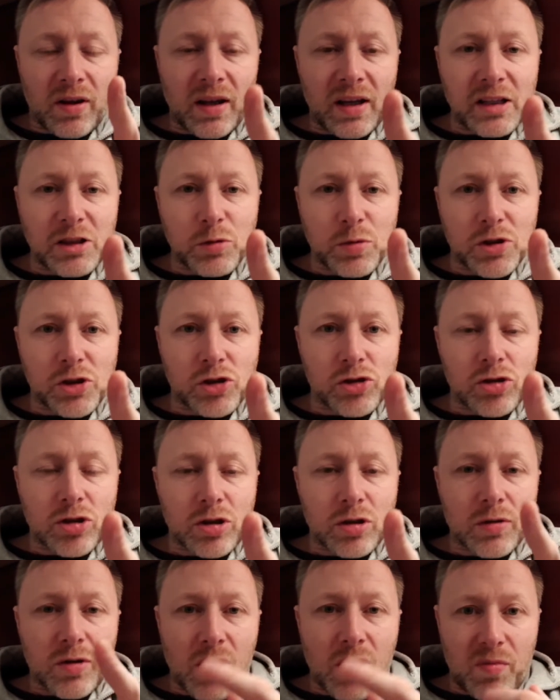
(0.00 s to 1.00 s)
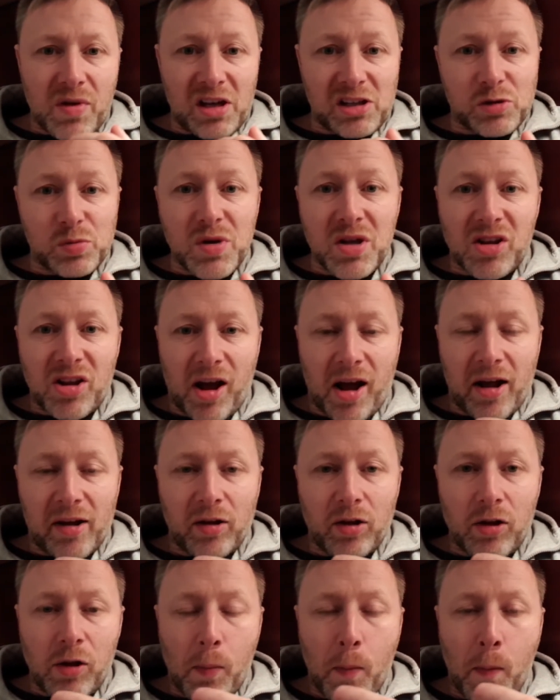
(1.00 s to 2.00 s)
thing is with sugar, it makes me
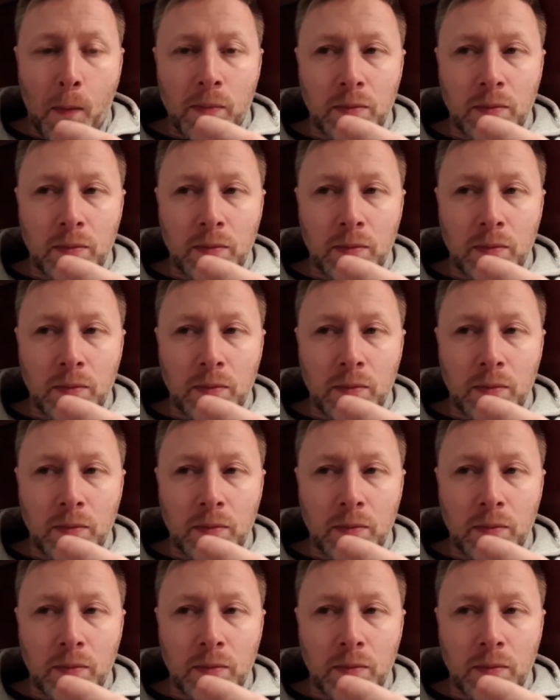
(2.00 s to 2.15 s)
tired.